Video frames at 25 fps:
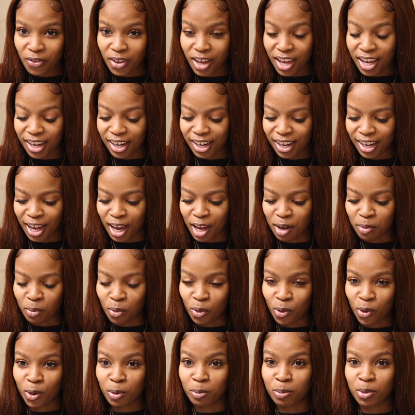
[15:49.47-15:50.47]
and I got
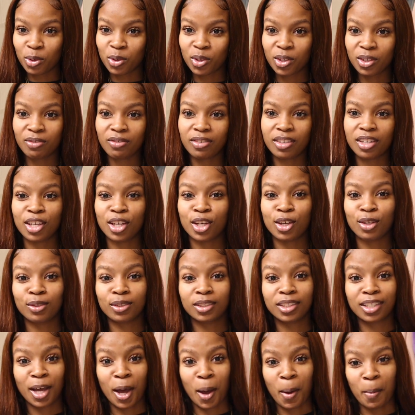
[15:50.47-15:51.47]
more beauty
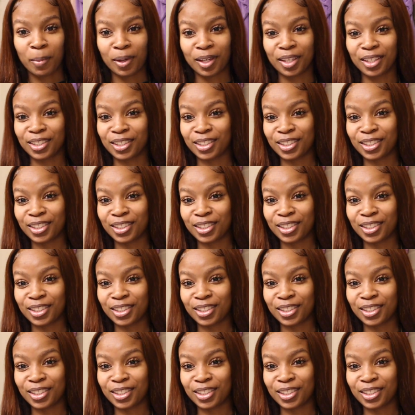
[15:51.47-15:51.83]
videos coming.